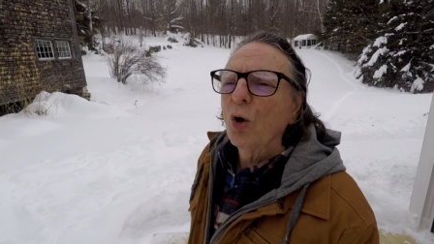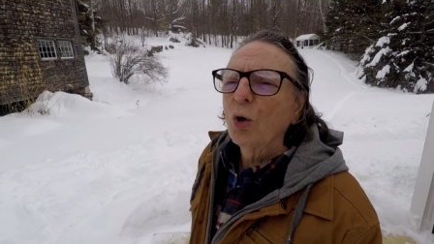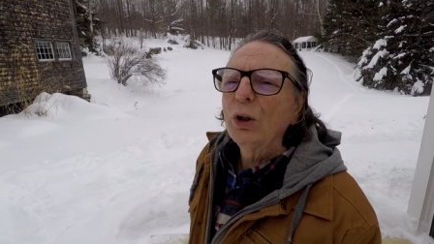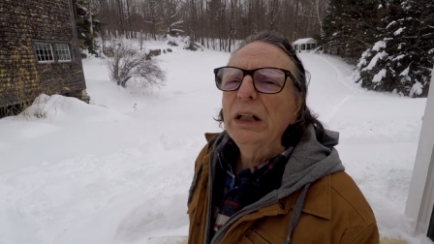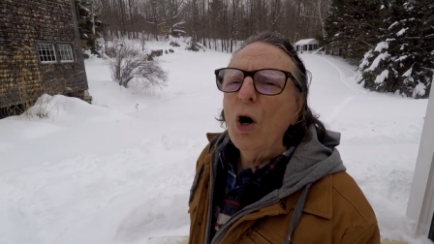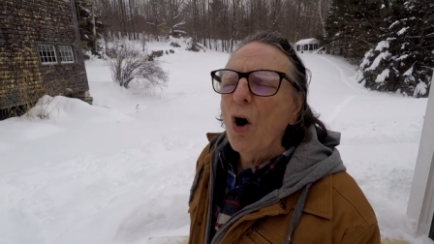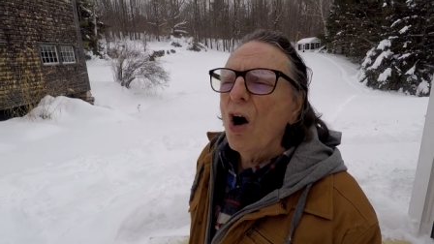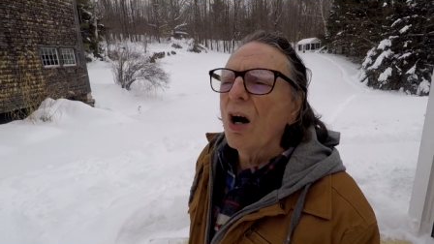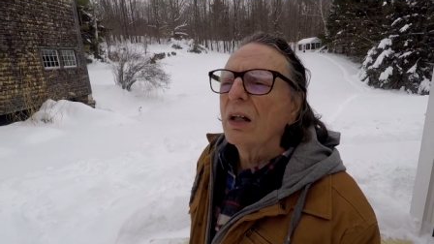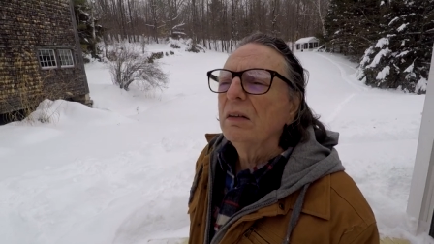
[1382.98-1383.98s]
early
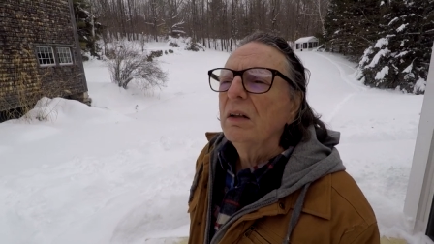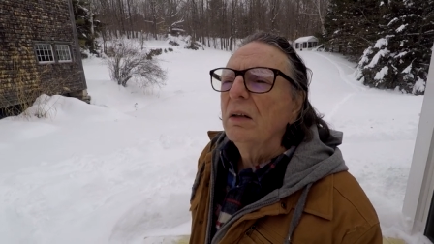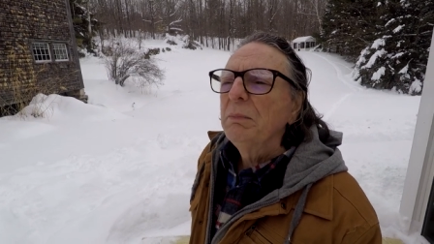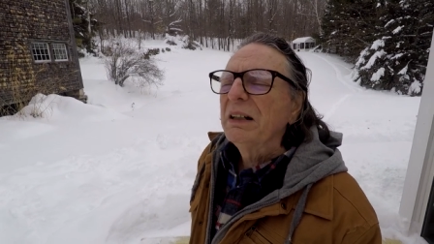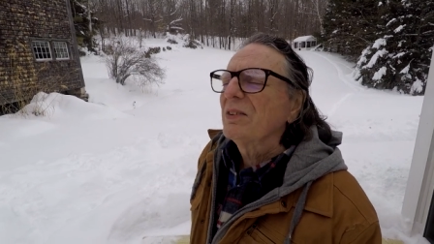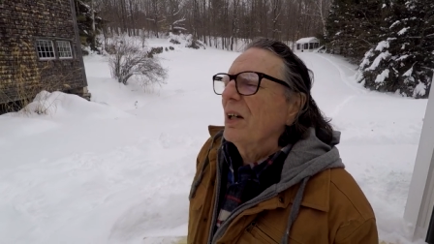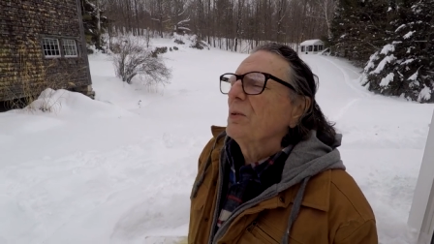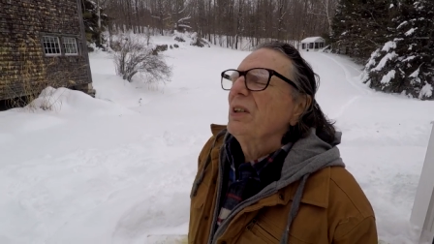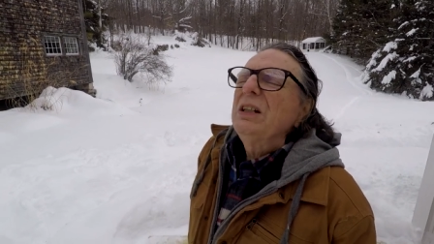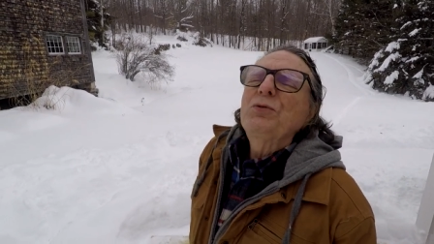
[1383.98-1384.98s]
on, because I
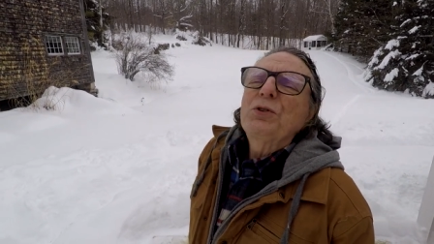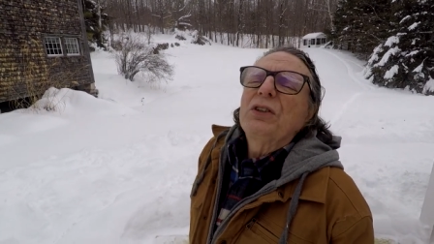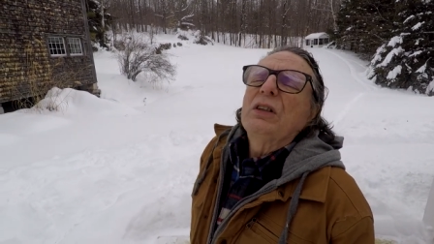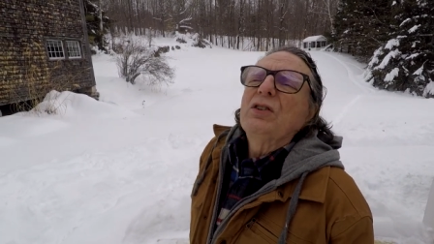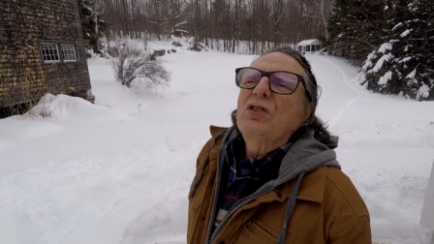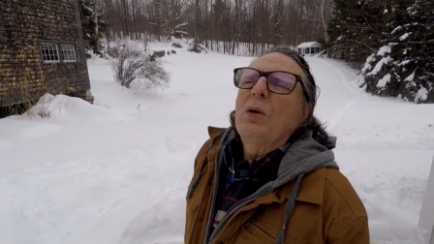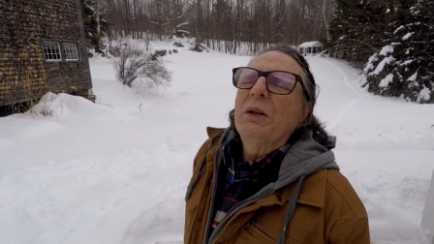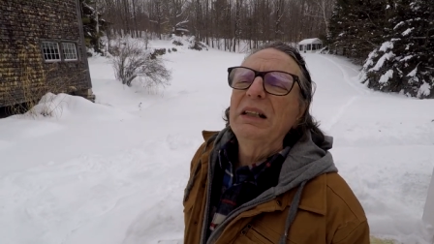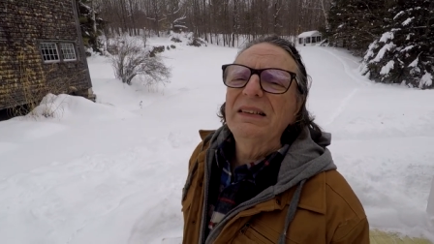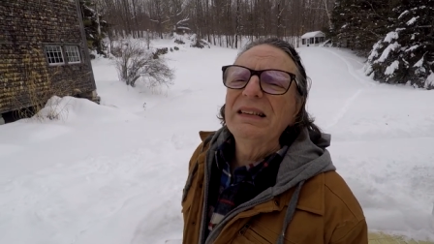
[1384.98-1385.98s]
was interested in so
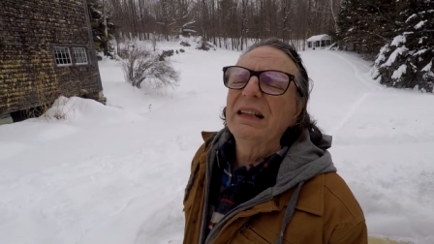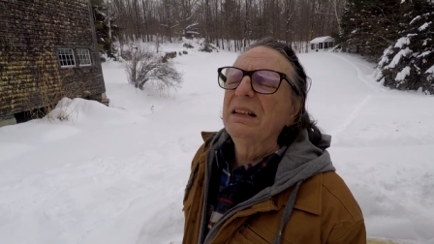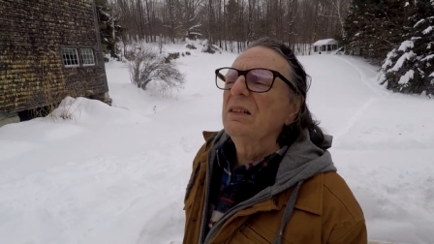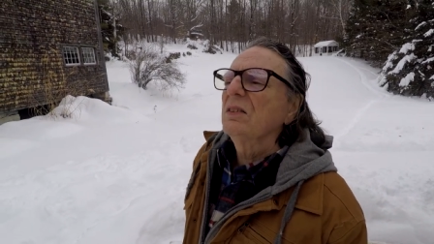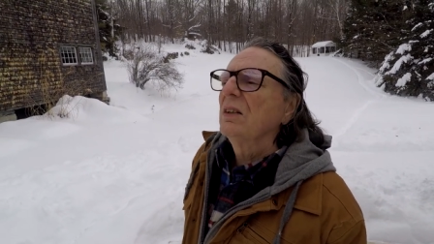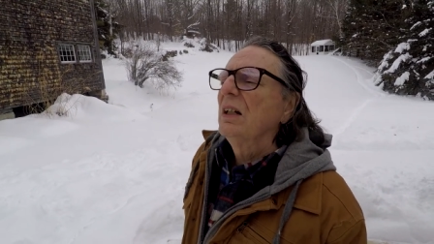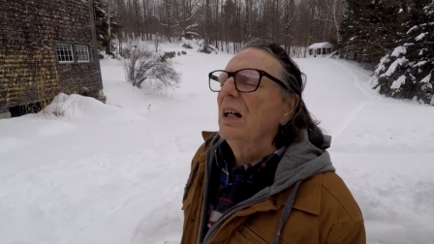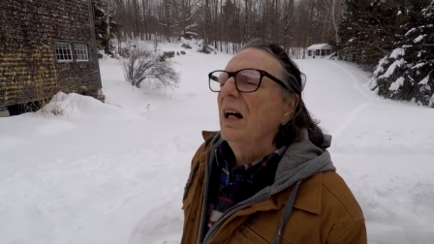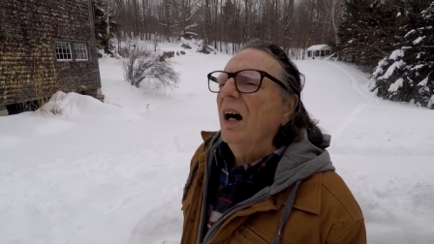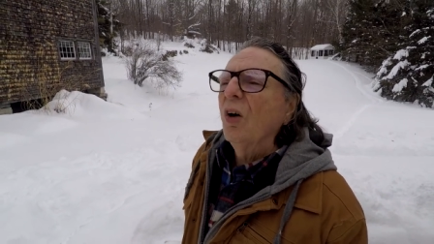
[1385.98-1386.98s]
many things,
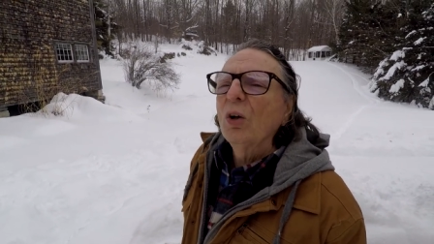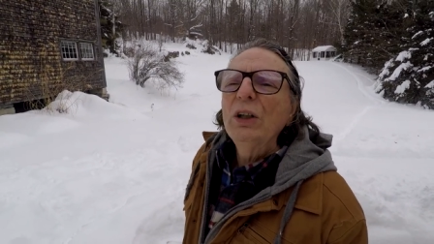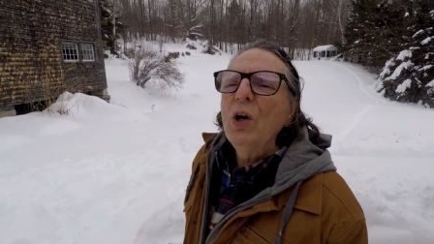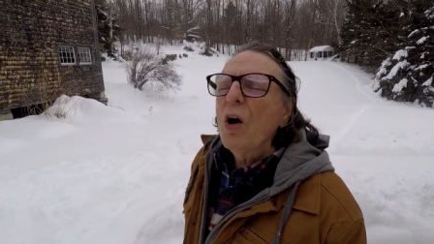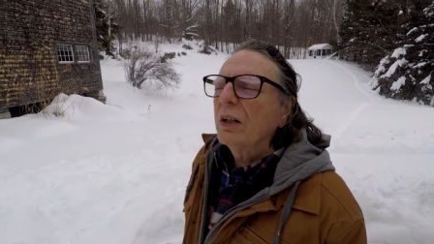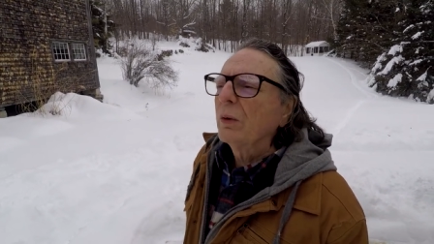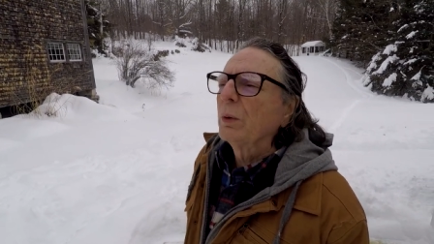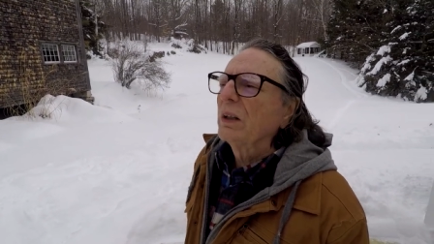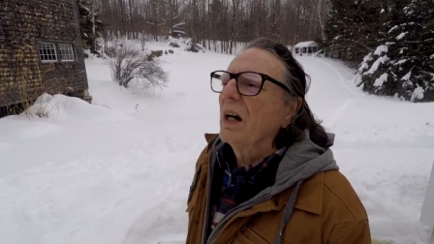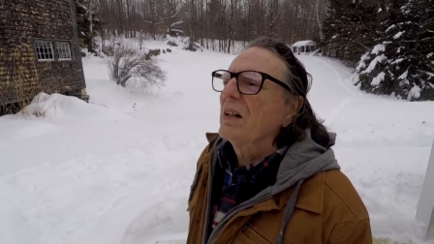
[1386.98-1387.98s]
early on, I
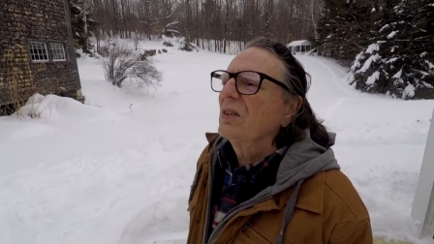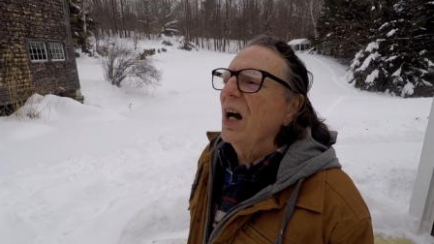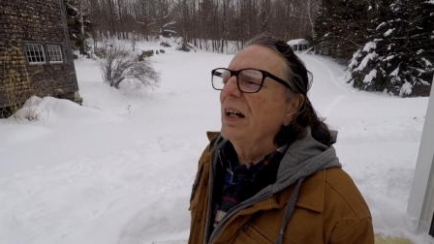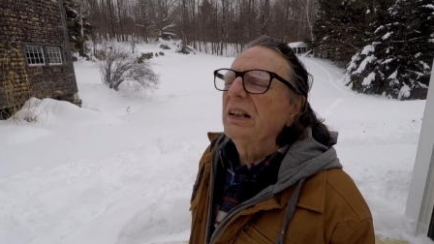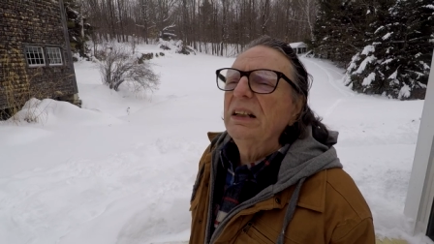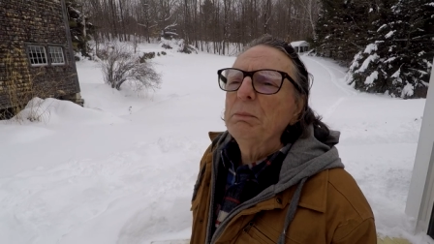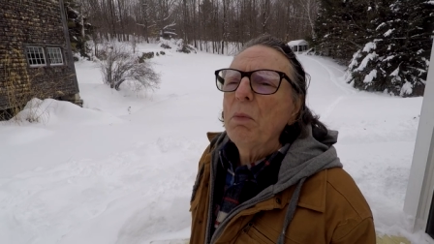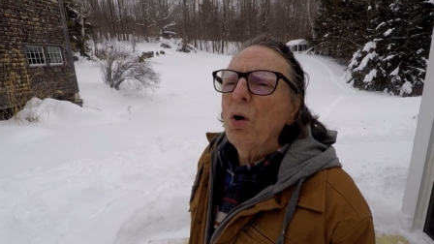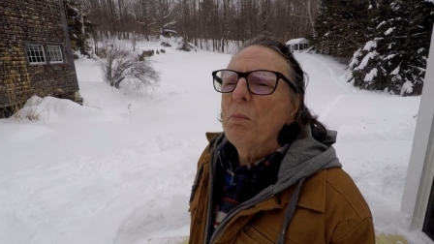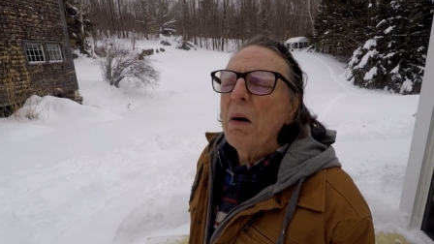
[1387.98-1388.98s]
realized I could get
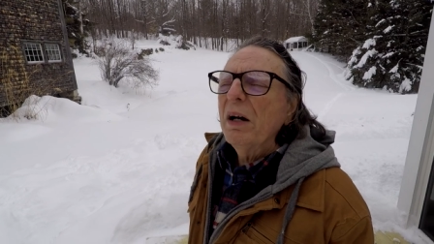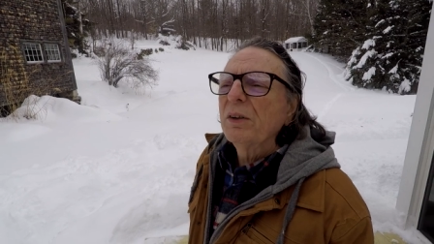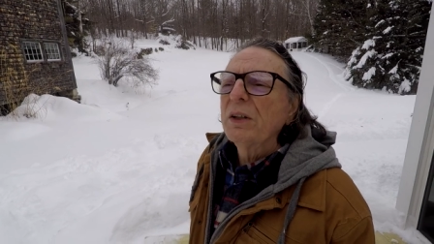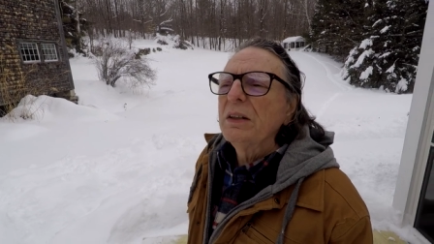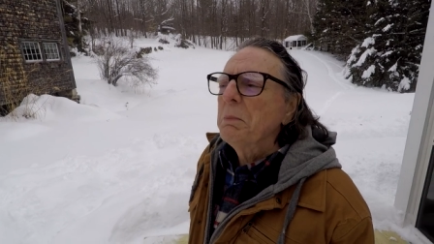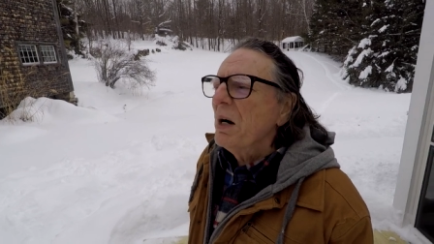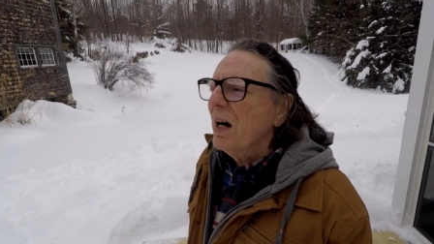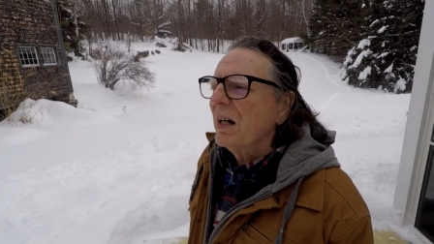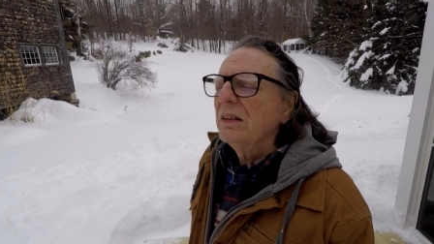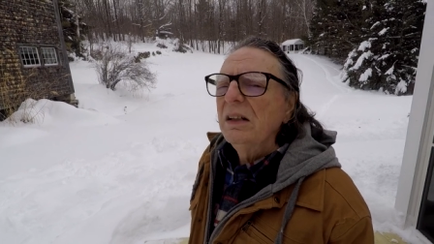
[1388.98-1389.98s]
mired in the
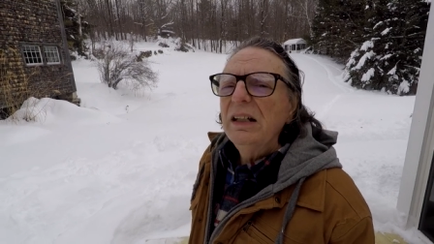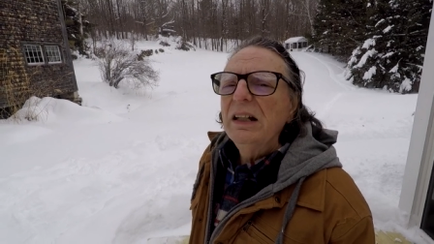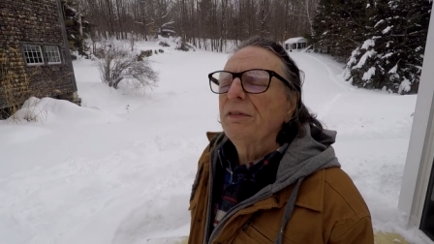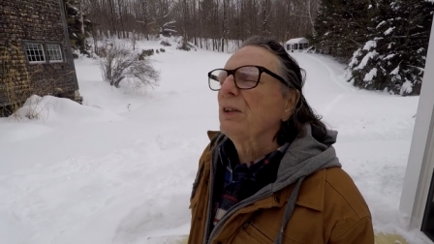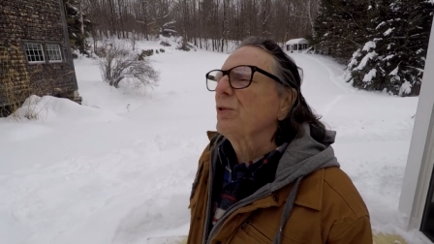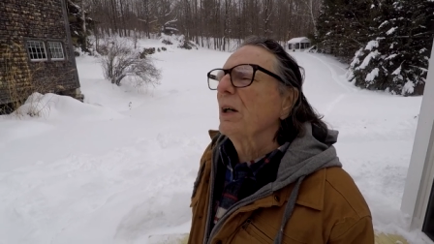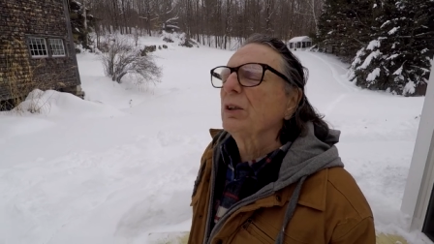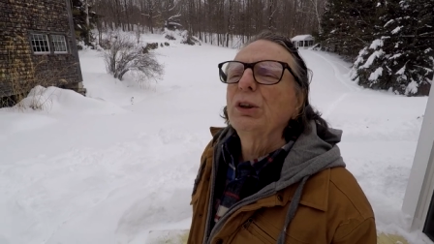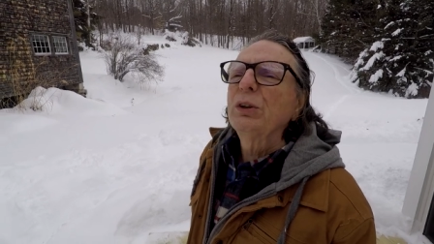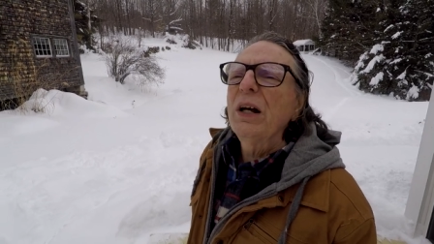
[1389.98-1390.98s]
mud if I tried to
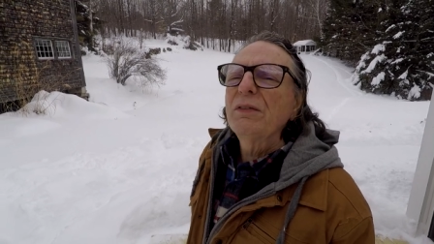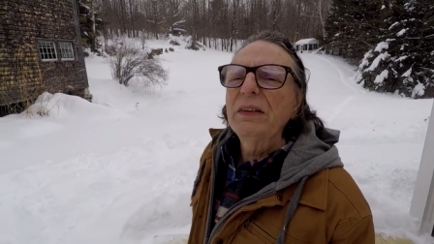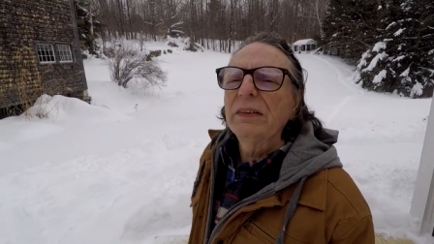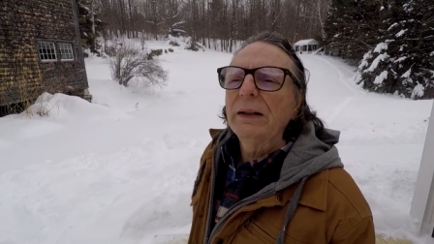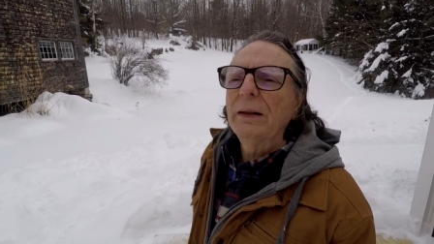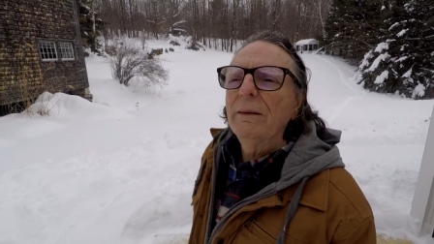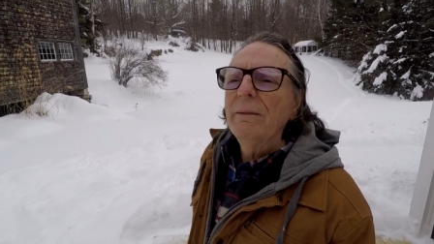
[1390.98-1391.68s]
learn everything.